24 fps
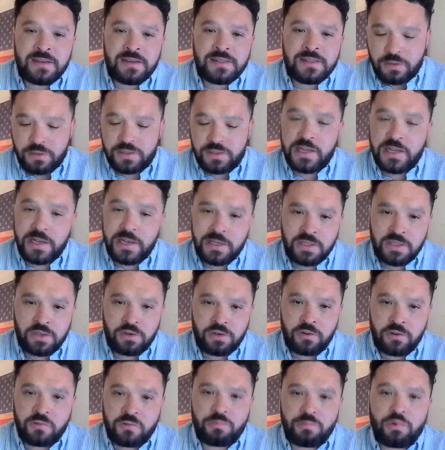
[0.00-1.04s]
So stay
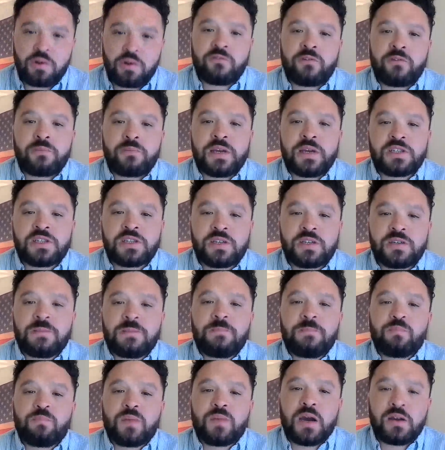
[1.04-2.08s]
tuned for more
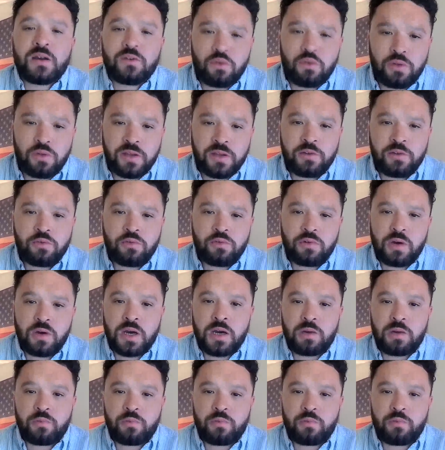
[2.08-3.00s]
information on who the new